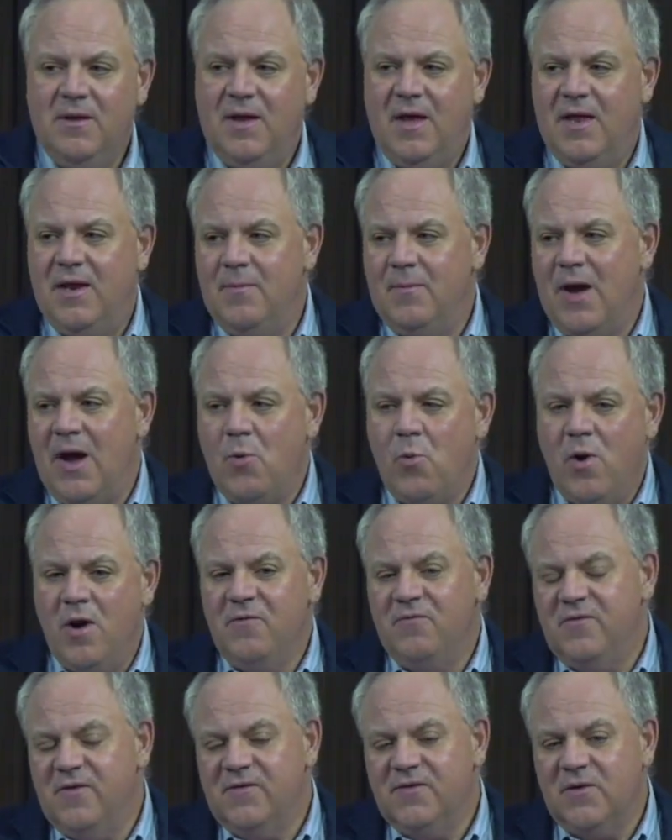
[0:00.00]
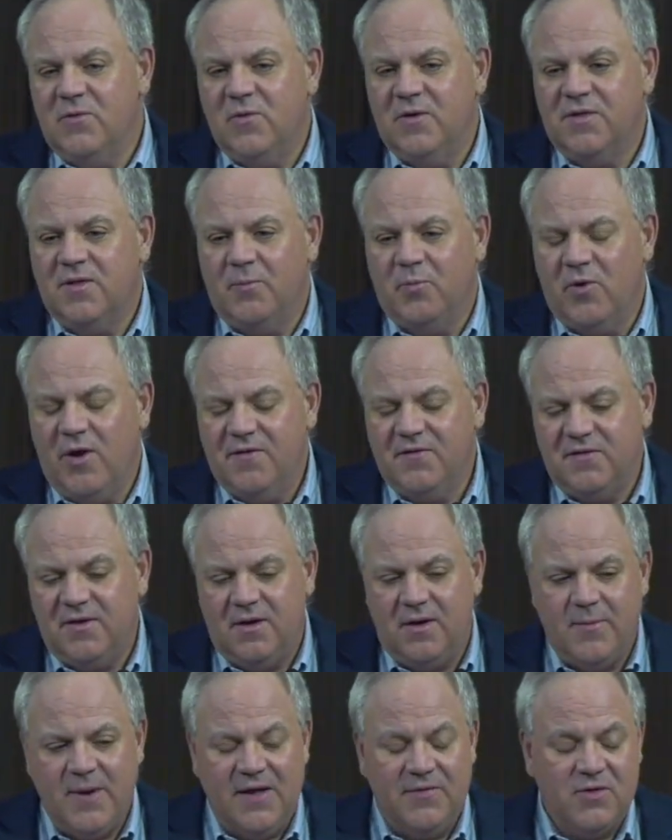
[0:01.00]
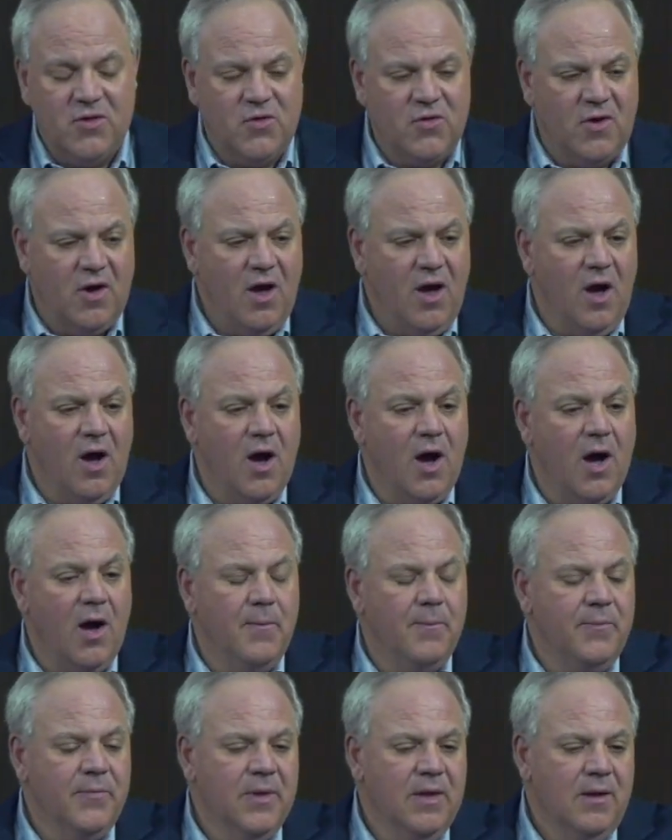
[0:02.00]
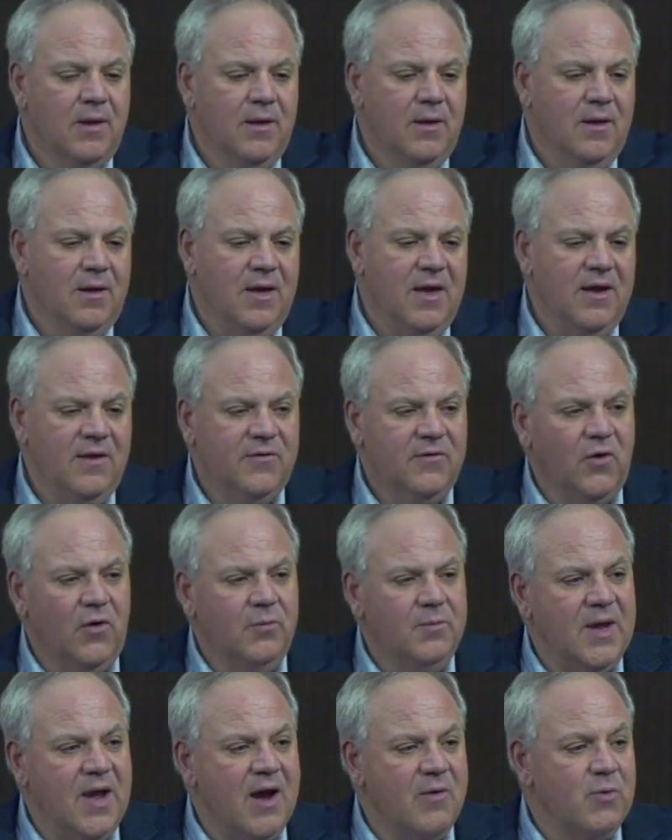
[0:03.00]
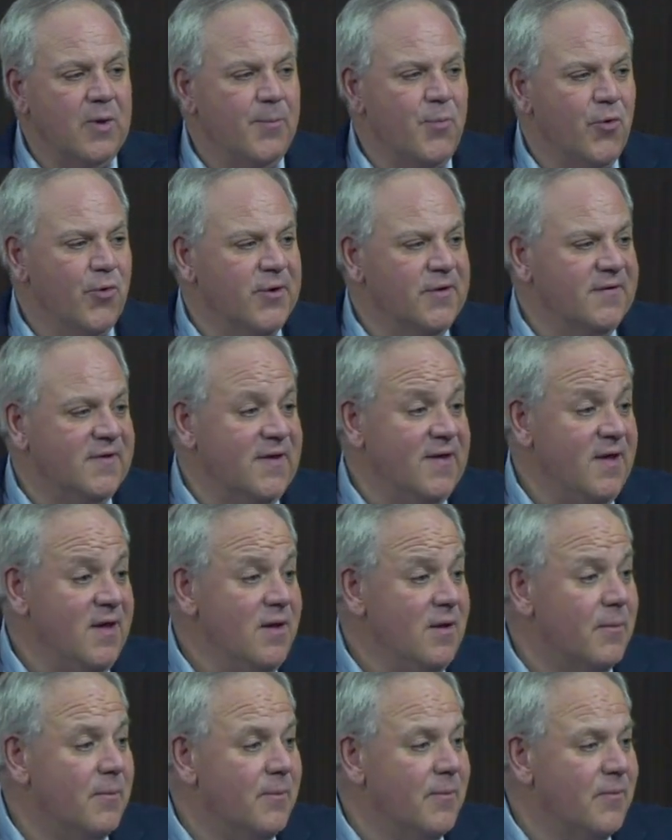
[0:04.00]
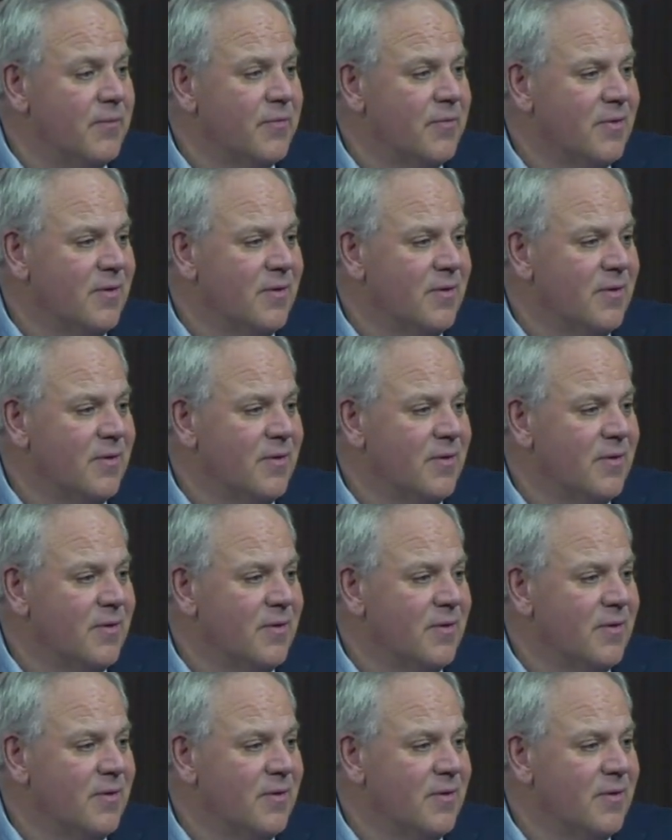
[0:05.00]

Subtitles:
And in my one visit with the president about the job, he had told me I reported to him,